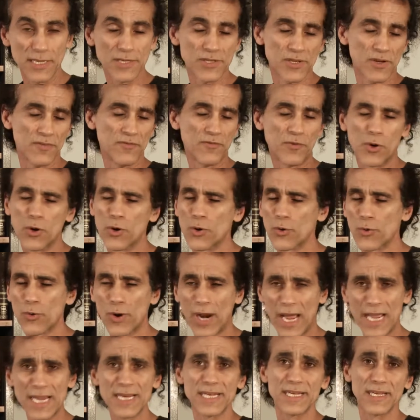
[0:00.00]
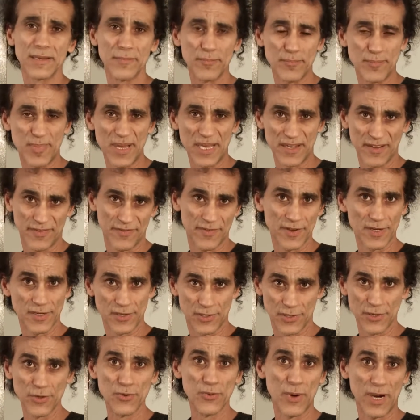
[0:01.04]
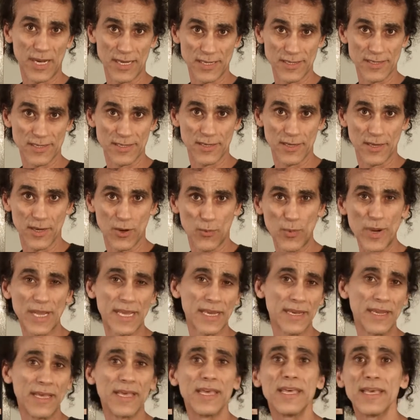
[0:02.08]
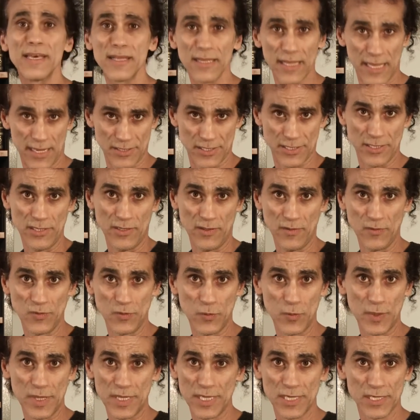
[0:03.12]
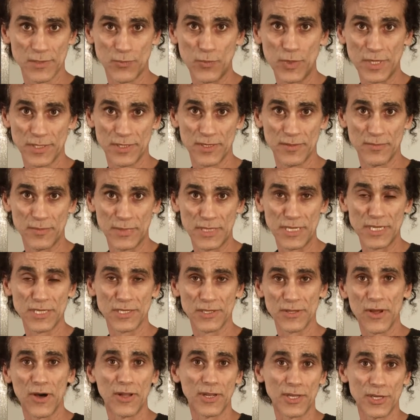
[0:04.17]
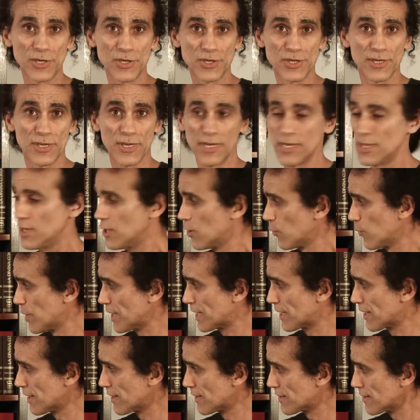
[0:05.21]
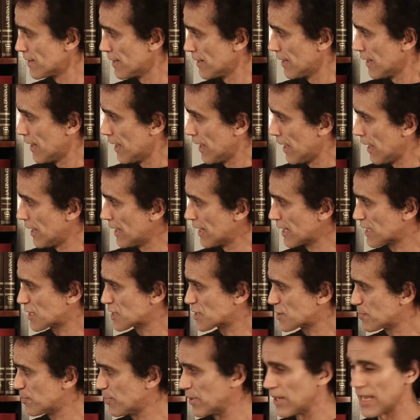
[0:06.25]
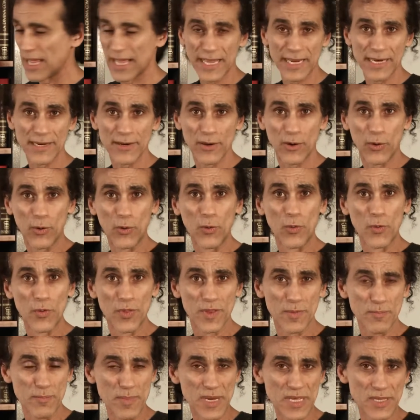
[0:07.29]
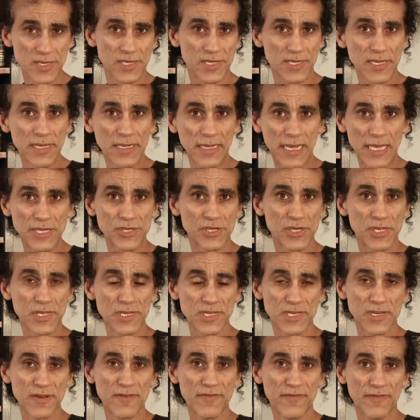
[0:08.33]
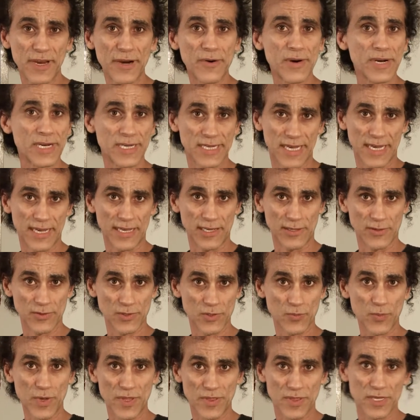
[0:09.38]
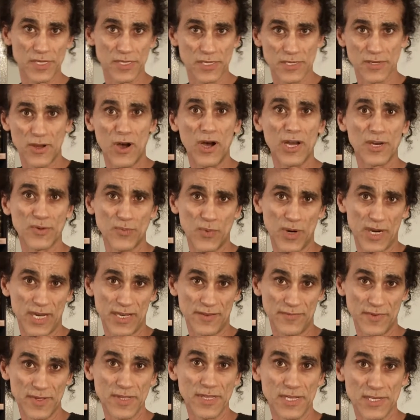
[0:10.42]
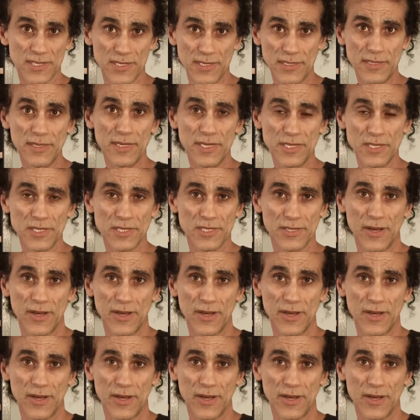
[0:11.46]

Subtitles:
is of great benefit to us. We can heal ourselves with this wisdom and this knowledge. We can explain all the myths and legends and fairy tales with this sine wave and these